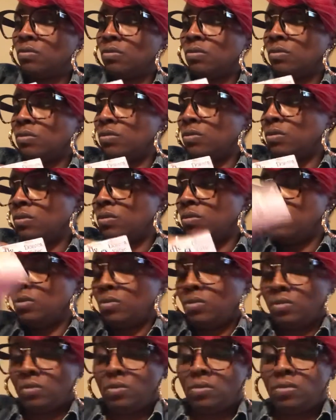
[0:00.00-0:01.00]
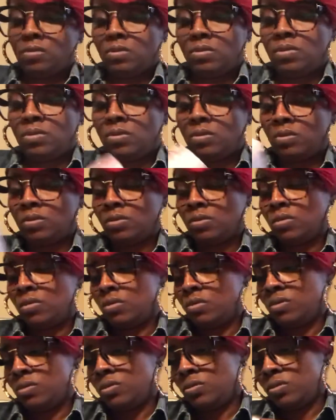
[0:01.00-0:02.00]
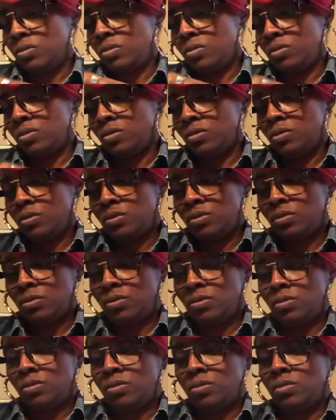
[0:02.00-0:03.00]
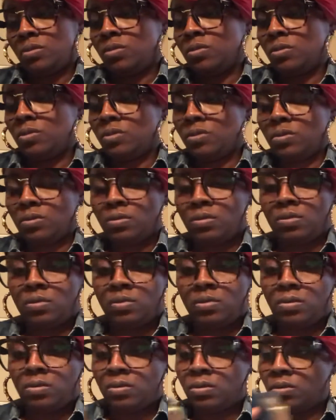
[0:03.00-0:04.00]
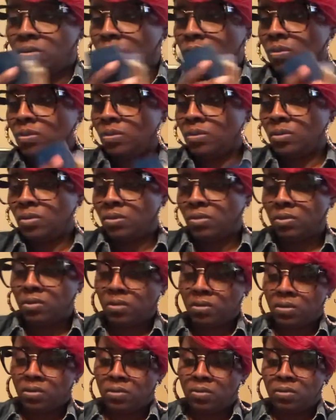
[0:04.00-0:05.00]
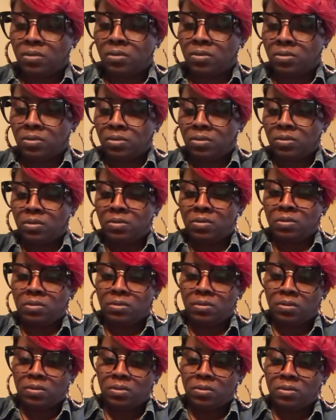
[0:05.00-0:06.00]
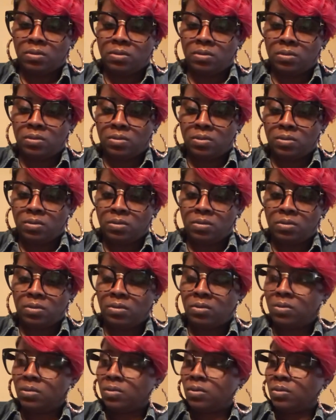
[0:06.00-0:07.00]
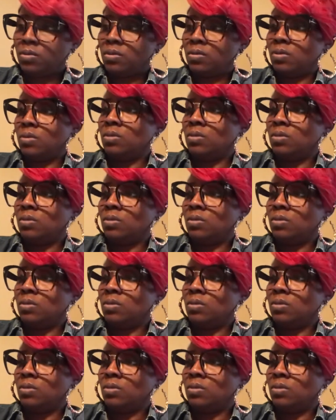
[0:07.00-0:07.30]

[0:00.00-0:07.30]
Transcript: Nobody speaks.